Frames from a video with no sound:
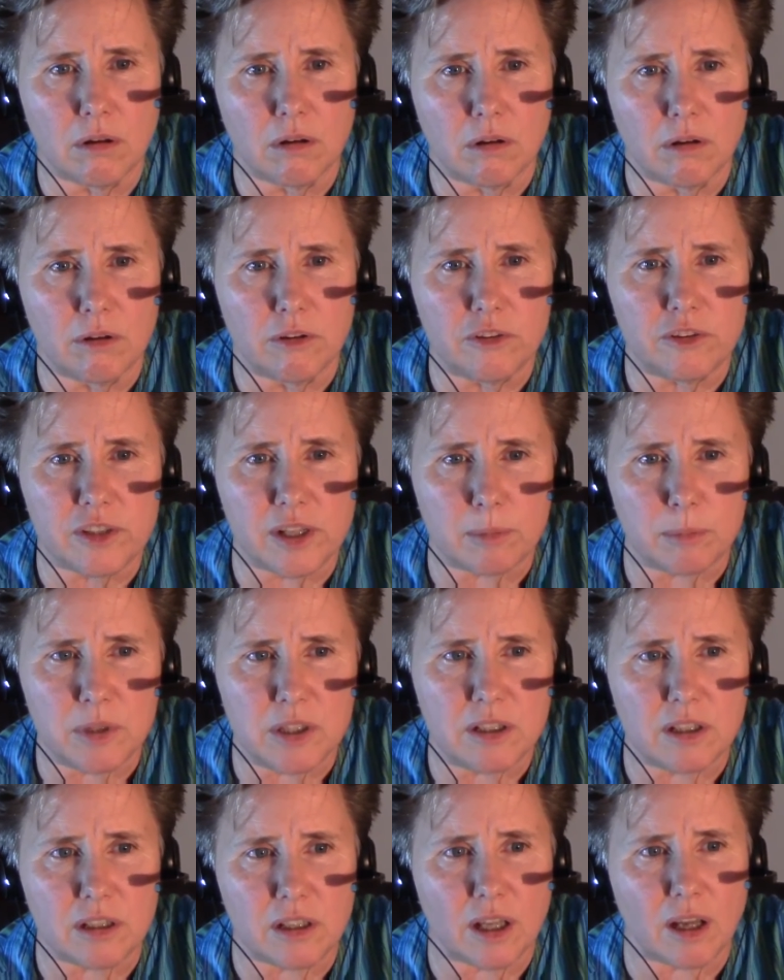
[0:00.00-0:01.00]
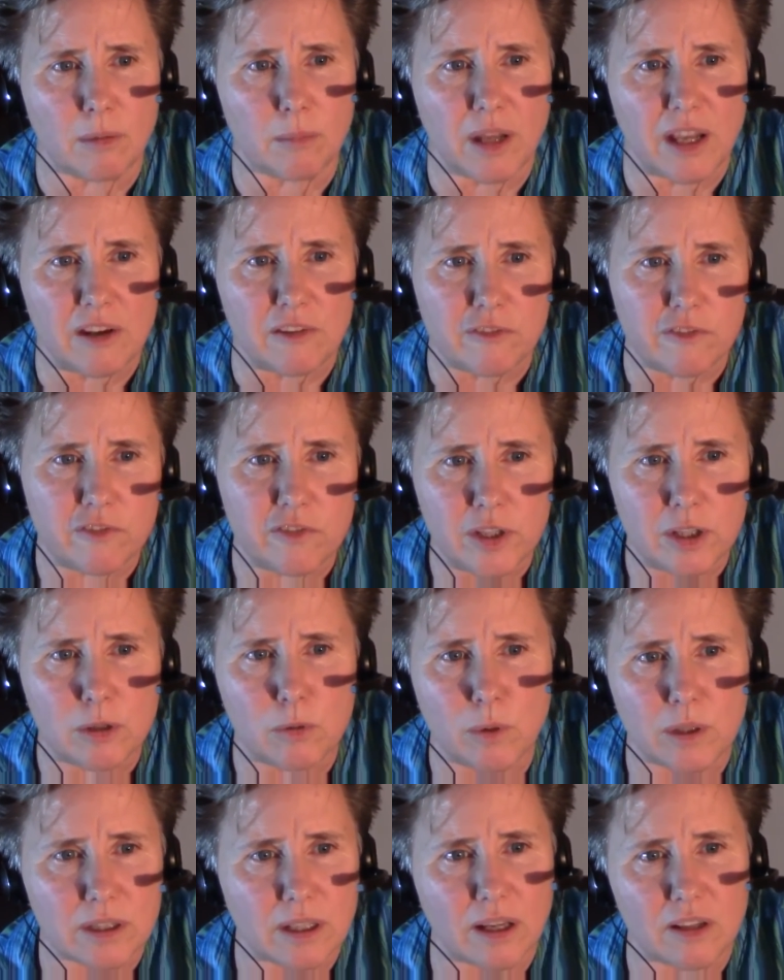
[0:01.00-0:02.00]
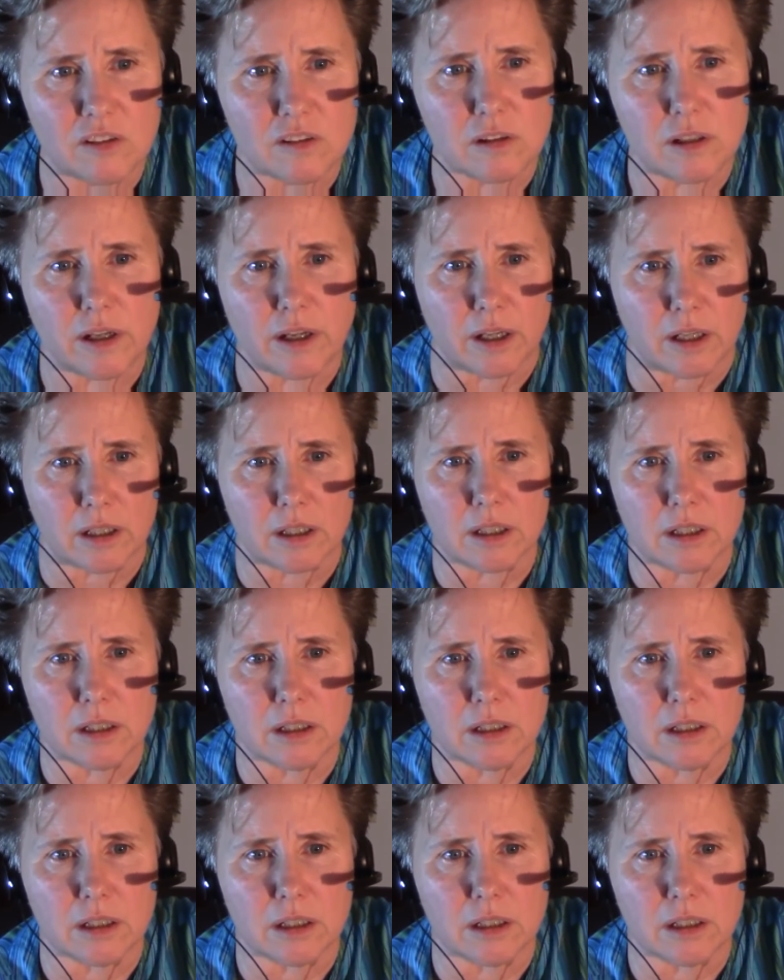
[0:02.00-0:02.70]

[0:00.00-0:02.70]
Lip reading: Step into them and feel what that's like.